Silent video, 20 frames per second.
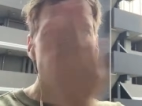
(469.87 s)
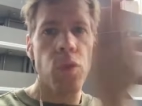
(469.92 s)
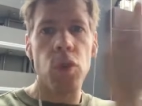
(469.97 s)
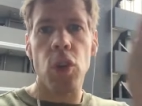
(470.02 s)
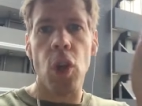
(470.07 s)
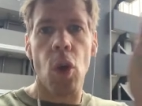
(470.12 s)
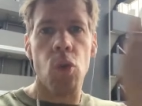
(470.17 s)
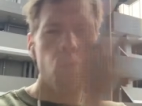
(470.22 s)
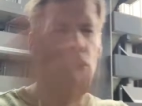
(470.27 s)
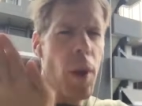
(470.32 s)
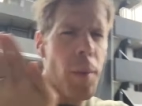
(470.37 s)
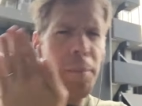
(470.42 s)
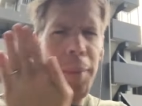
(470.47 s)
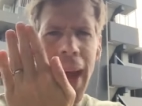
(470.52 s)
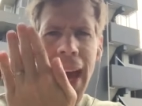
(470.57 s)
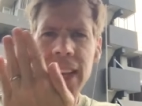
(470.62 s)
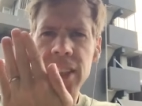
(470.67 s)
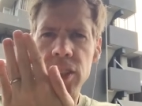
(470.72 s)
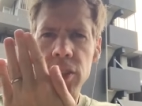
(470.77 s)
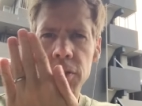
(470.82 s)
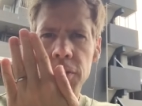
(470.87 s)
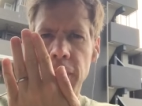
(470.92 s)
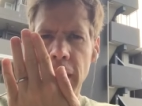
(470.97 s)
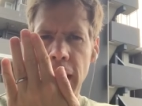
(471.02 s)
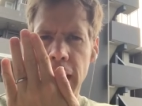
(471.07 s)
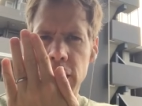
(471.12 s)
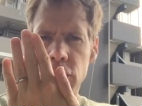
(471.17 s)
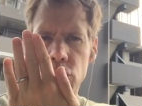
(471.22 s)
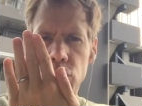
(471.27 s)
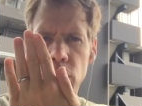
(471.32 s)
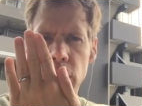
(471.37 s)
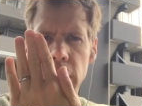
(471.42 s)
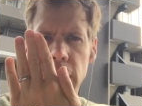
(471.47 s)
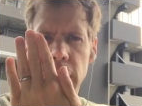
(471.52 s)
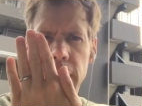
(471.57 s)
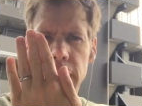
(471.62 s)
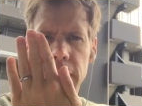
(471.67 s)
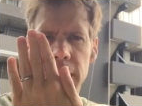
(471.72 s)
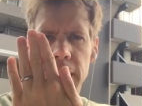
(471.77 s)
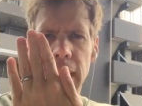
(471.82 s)
you know, right past their face,
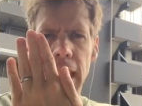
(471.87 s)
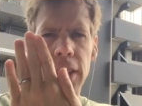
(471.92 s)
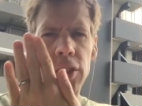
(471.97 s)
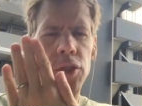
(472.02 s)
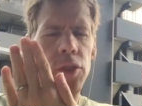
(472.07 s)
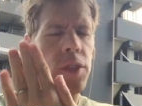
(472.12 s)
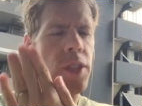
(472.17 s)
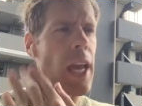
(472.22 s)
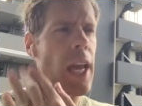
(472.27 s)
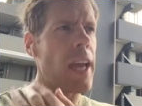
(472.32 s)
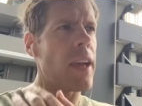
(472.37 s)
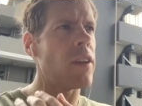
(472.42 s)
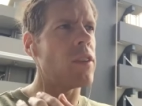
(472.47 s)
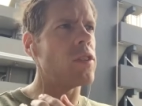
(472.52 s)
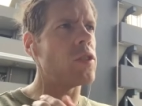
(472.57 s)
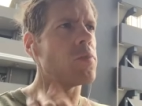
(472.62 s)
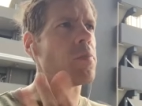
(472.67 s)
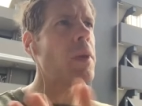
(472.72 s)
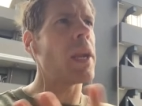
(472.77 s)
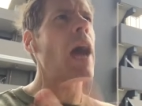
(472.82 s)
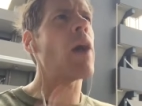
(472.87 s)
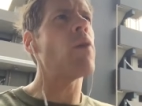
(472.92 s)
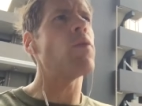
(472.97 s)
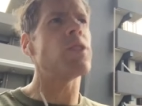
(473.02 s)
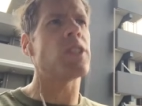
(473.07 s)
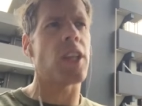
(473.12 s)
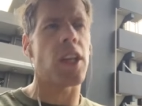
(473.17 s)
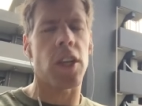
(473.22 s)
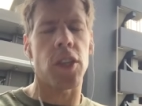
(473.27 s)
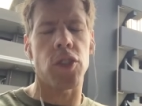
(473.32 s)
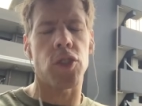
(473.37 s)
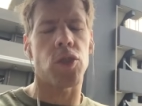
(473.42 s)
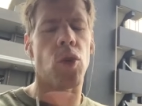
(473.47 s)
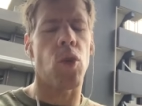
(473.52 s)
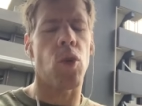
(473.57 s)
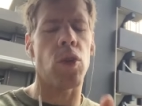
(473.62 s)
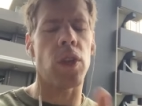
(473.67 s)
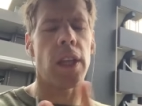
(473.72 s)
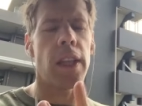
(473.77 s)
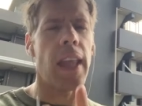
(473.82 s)
really dangerous angles. But I was in
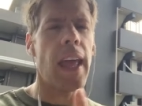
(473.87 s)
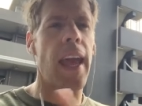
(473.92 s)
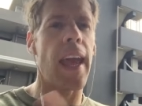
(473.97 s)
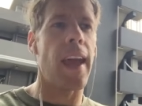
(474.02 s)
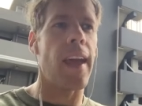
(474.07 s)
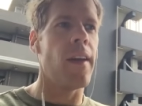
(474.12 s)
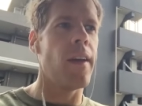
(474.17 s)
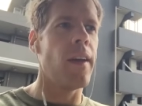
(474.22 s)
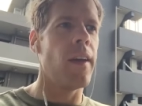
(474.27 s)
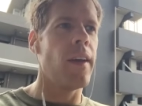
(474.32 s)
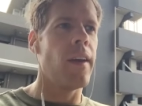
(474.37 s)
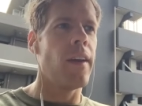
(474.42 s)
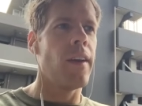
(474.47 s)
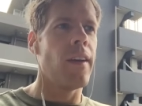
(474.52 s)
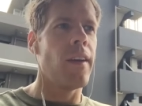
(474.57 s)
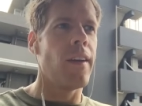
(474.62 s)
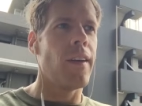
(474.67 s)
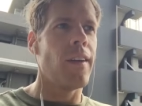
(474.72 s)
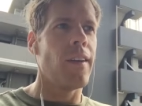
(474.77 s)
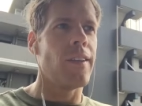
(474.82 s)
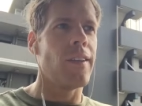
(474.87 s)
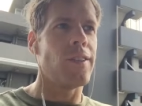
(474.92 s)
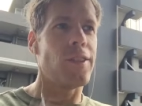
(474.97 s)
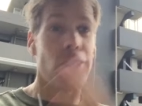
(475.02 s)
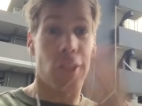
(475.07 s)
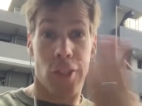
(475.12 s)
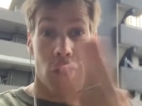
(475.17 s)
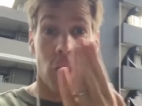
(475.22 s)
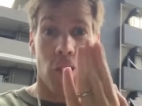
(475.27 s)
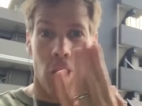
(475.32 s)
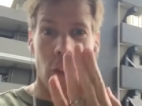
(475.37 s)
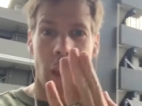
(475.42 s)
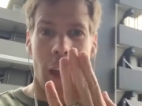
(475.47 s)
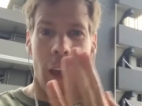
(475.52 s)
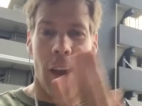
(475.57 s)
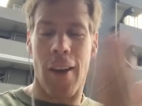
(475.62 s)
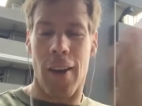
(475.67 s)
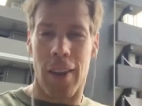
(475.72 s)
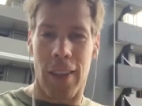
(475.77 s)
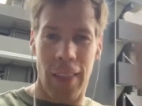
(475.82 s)
control, and they just stood
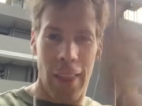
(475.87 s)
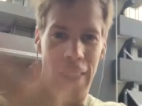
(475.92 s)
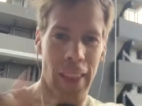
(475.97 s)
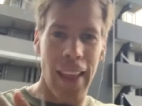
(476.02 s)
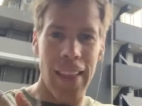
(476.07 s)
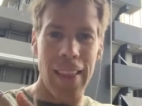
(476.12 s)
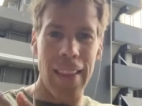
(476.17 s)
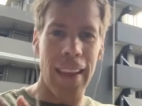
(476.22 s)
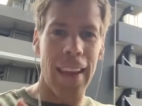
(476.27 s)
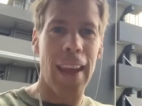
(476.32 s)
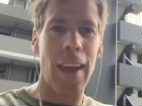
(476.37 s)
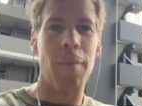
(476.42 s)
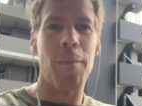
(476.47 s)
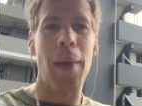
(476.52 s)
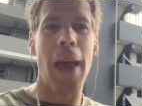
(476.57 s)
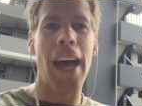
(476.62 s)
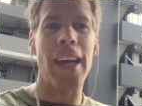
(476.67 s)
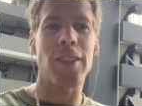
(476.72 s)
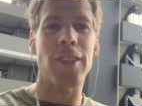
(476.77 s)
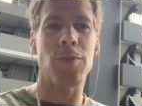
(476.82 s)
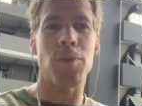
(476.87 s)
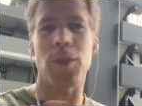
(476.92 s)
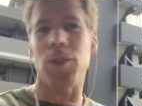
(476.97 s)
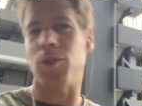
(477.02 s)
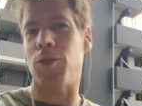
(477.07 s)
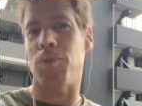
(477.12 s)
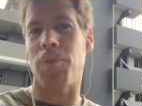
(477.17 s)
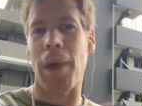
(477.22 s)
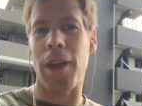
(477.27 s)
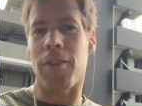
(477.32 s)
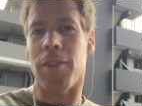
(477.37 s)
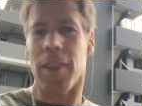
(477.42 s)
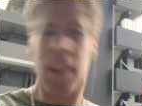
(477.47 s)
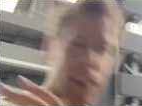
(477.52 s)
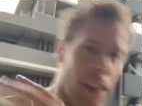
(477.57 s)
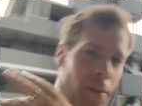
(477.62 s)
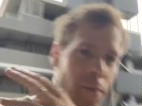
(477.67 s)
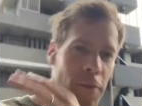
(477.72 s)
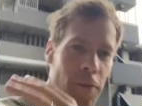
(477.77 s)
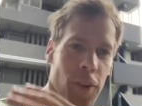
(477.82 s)
there and let the kick pass, which was better
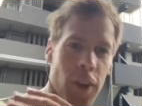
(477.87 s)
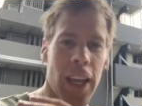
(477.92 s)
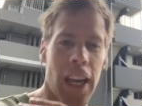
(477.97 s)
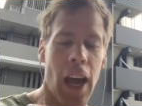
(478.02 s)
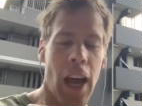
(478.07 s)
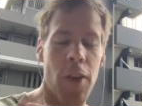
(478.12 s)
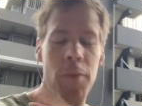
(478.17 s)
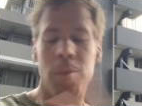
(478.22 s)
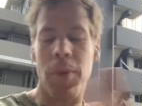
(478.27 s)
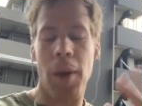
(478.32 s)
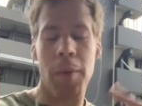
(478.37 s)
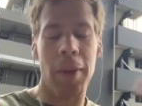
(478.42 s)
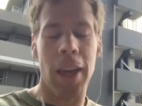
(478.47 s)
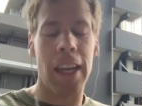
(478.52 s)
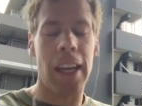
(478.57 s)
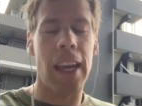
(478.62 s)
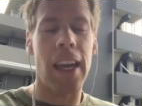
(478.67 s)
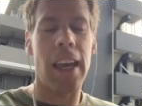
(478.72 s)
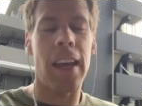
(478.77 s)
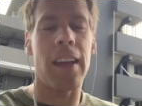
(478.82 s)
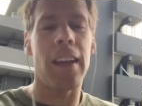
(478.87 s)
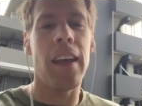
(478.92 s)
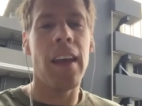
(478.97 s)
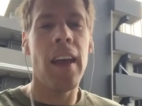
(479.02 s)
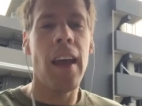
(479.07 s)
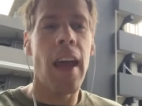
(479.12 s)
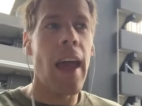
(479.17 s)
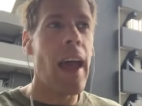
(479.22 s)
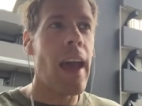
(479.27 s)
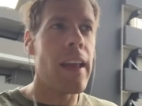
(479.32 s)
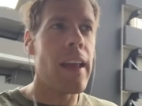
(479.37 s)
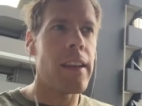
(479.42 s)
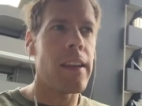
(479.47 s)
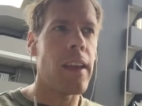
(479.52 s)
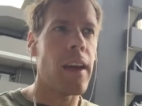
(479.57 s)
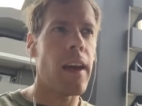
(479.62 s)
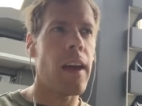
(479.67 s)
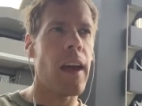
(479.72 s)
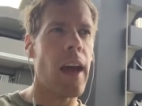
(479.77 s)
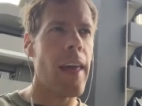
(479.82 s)
than them freaking out and probably getting hit. And
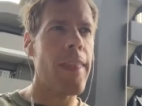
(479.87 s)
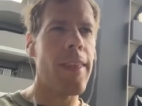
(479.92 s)
uh, I